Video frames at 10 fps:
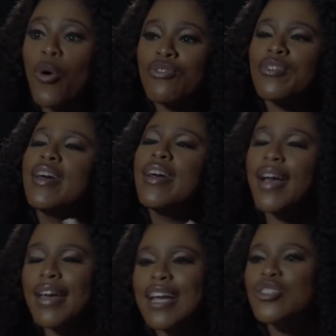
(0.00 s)
off
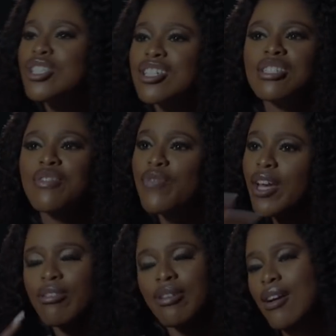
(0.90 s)
and actually just
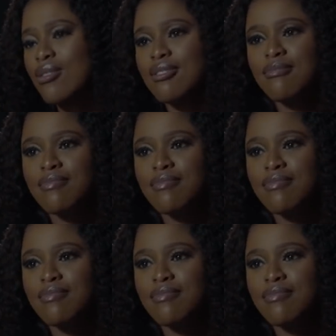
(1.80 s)
figure it out.